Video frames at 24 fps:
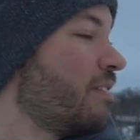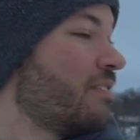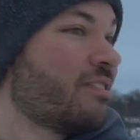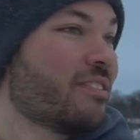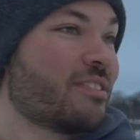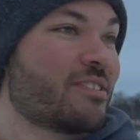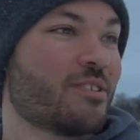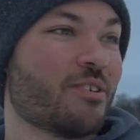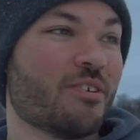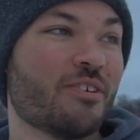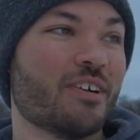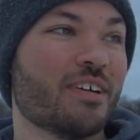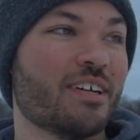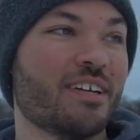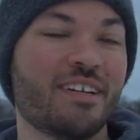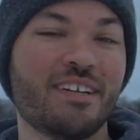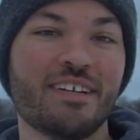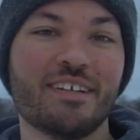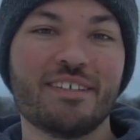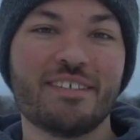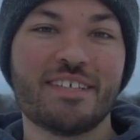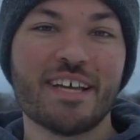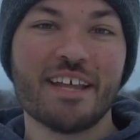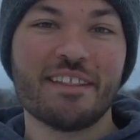Let's go
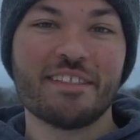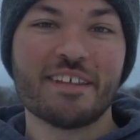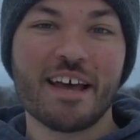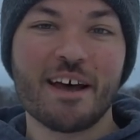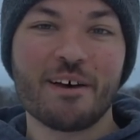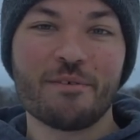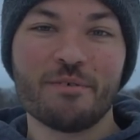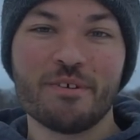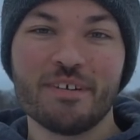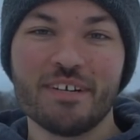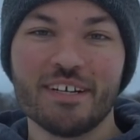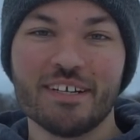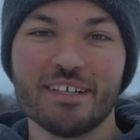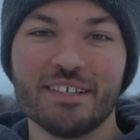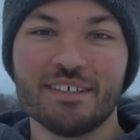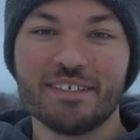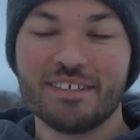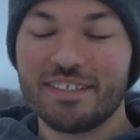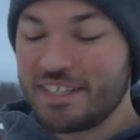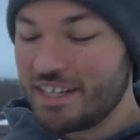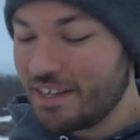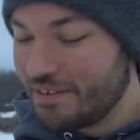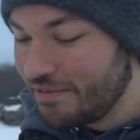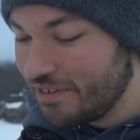attend that one
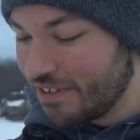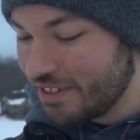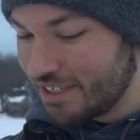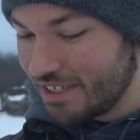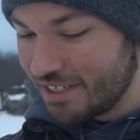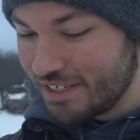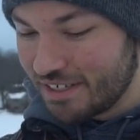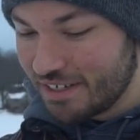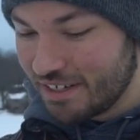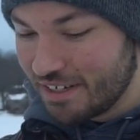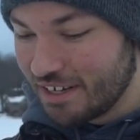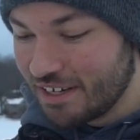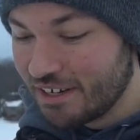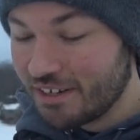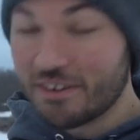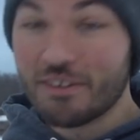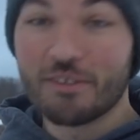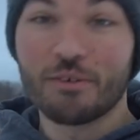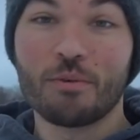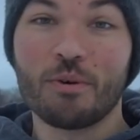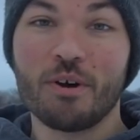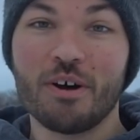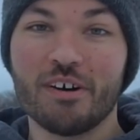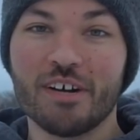and see if it's
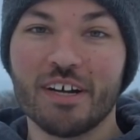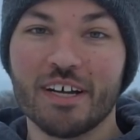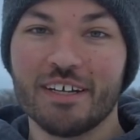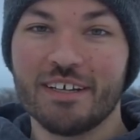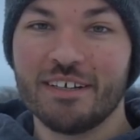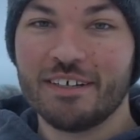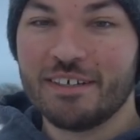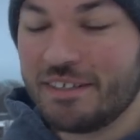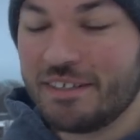another walleye.